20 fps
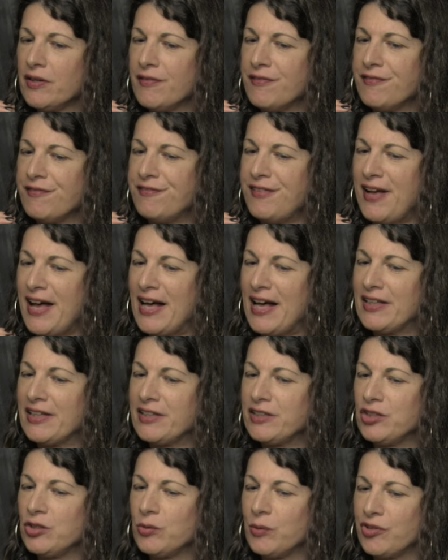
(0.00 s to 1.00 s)

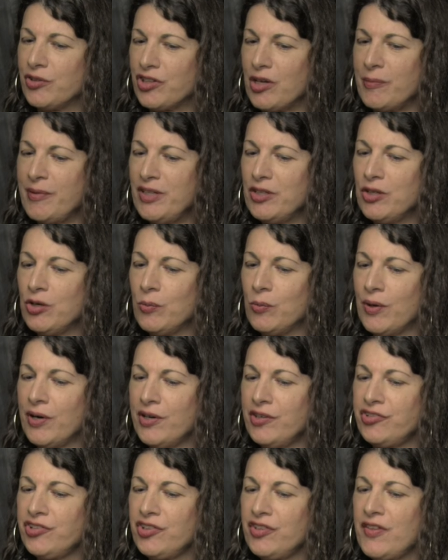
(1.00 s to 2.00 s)
valid coercion. I mean
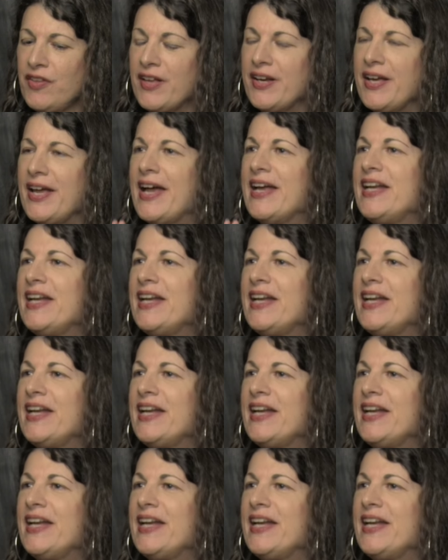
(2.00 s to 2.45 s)
coercion that